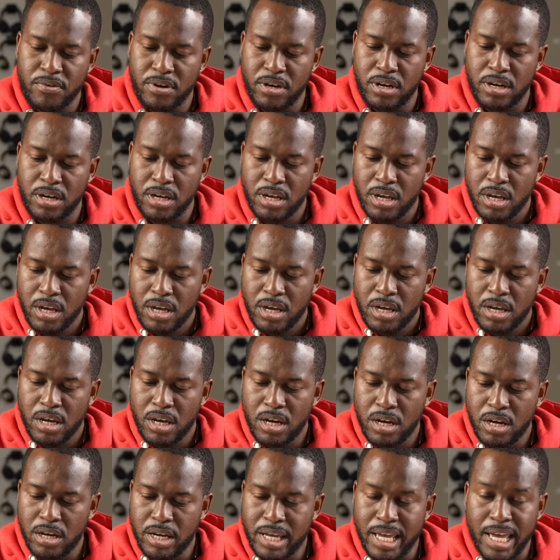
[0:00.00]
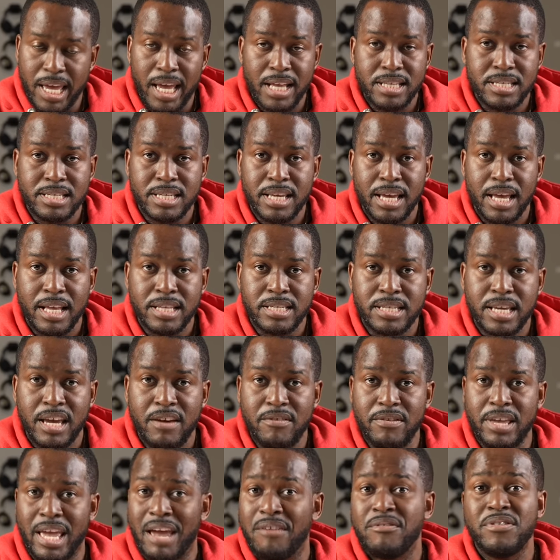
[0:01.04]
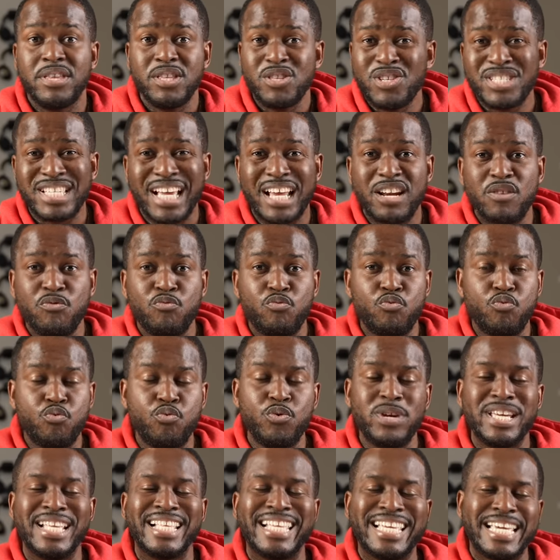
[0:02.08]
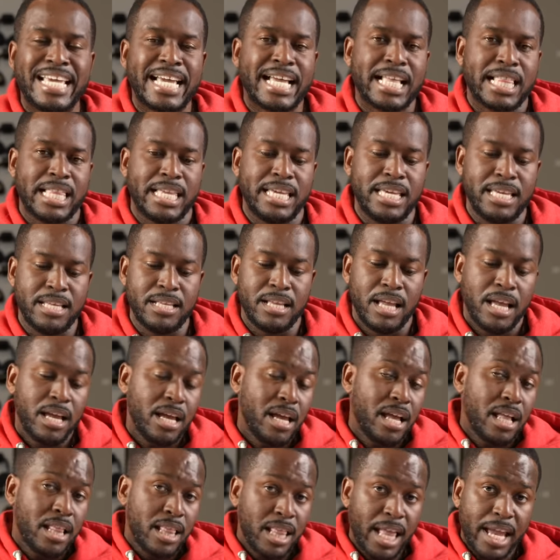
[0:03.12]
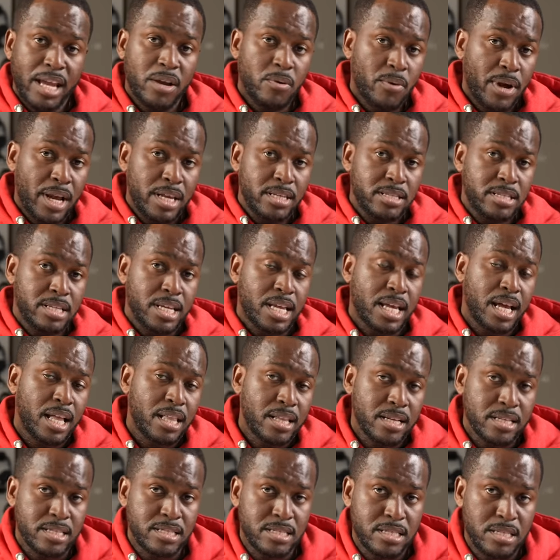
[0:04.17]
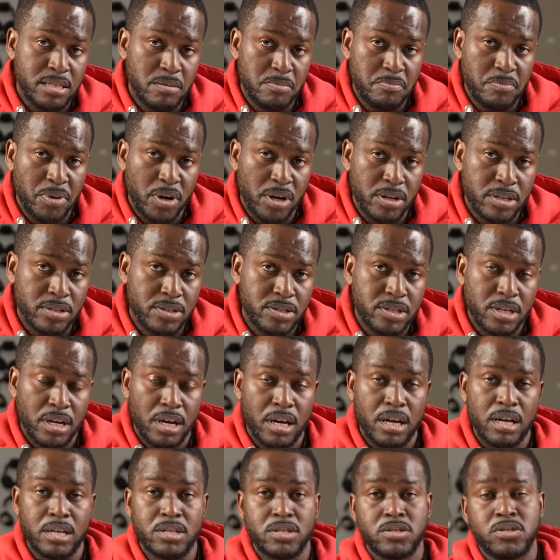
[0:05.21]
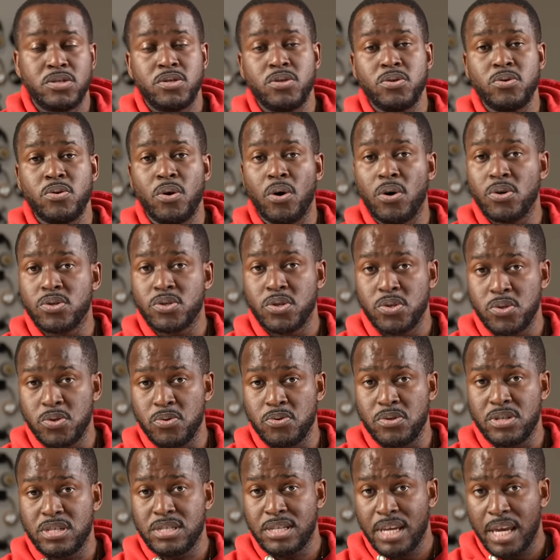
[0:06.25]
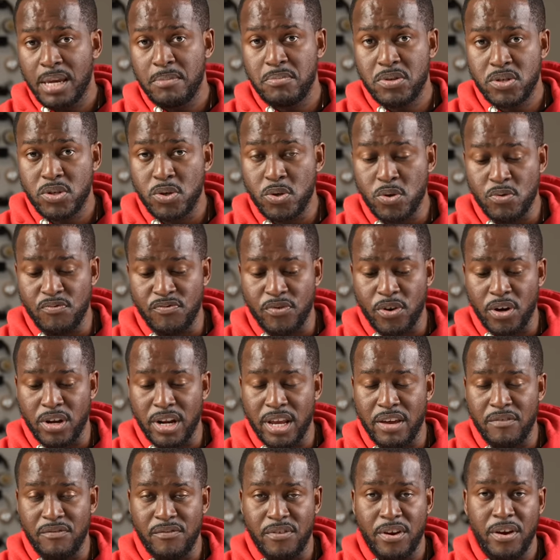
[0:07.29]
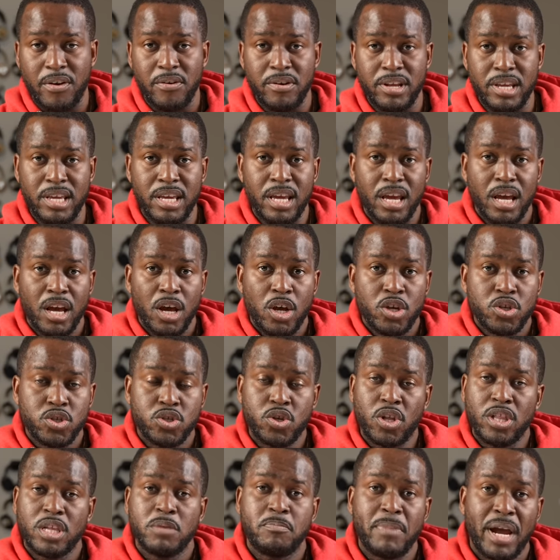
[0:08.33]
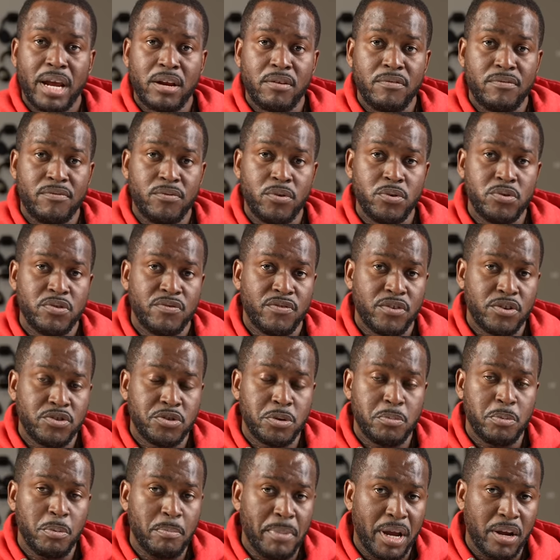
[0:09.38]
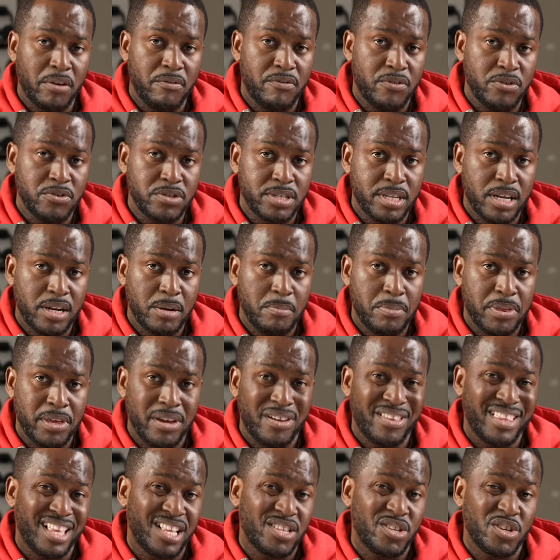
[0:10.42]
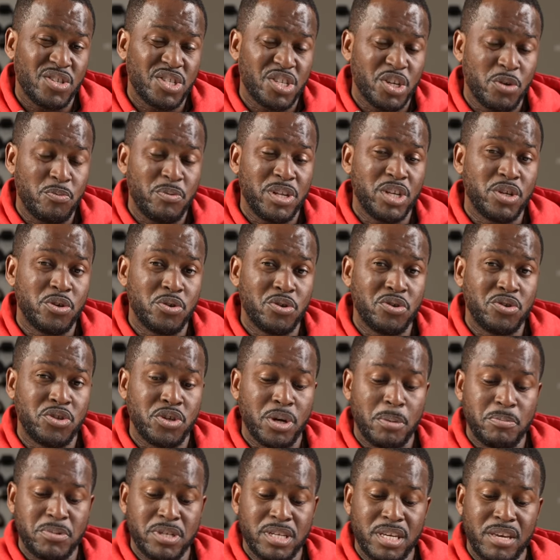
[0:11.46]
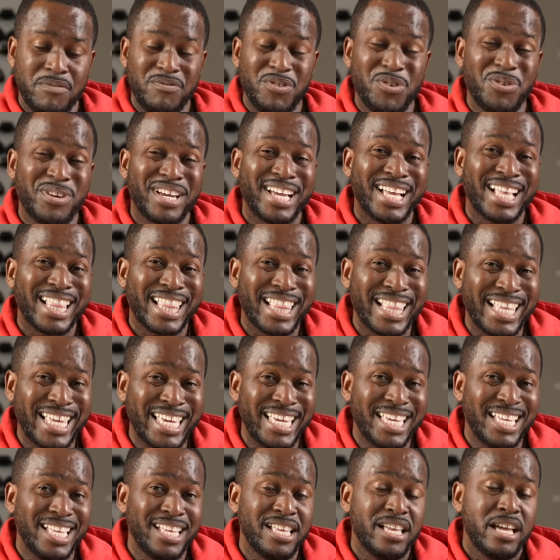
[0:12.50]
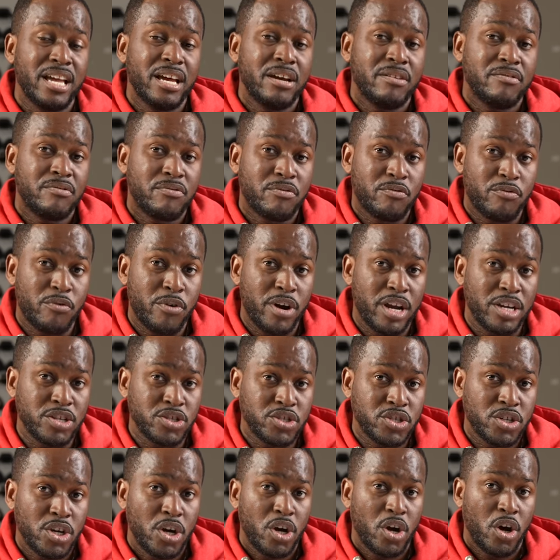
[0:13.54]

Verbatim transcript: uh, uh, a headset. Everything just sounded really clean. Likewise, the Galaxy Buds uh, 2 also do the same. So you've got a very solid microphone. You've got a triple microphone set up there that does a really good job to give you clean, fresh